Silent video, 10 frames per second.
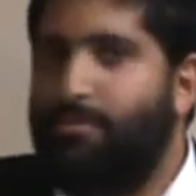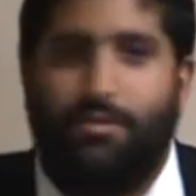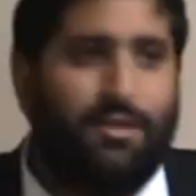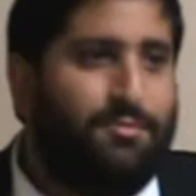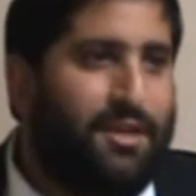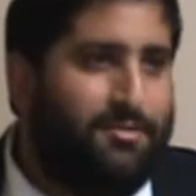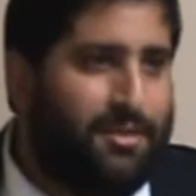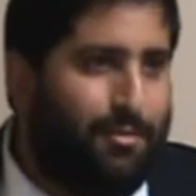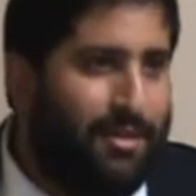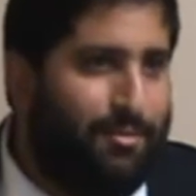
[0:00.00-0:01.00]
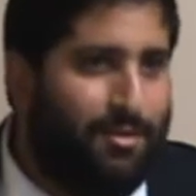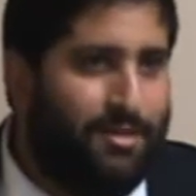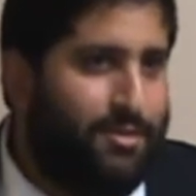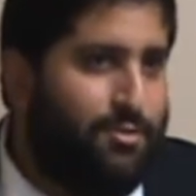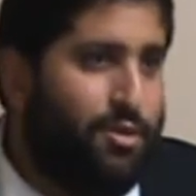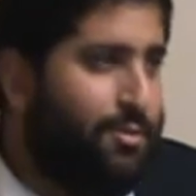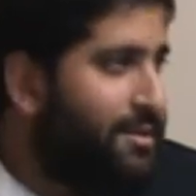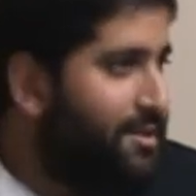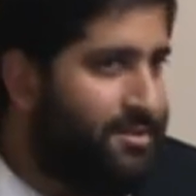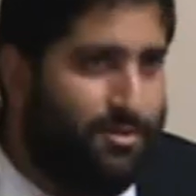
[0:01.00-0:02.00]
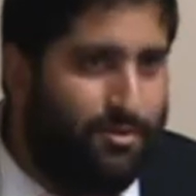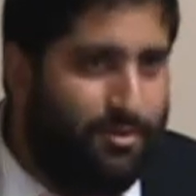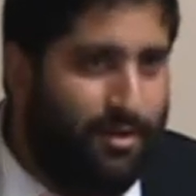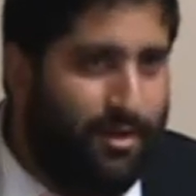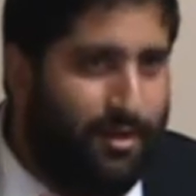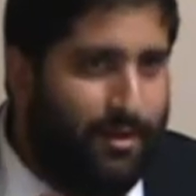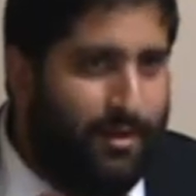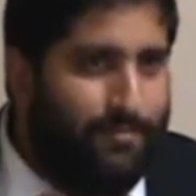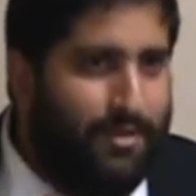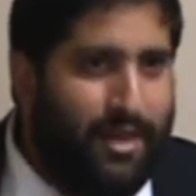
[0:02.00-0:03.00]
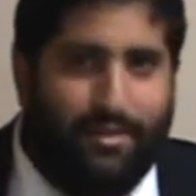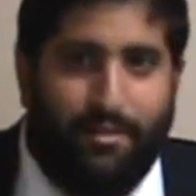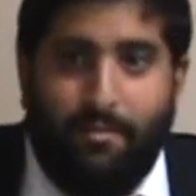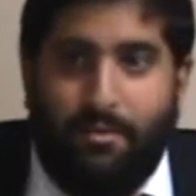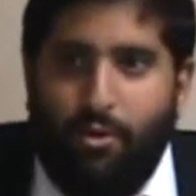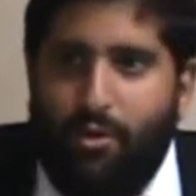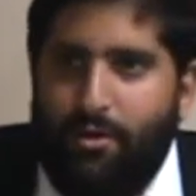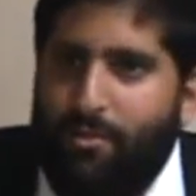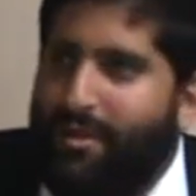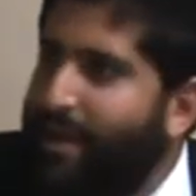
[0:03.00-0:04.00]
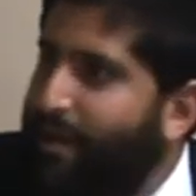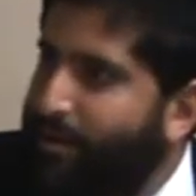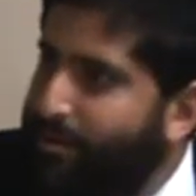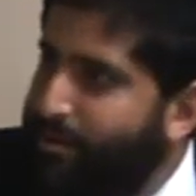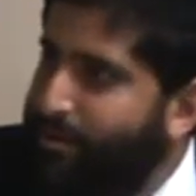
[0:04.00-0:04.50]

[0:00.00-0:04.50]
to themselves Kabbalah because there was nobody to listen to. And who, nobody cared.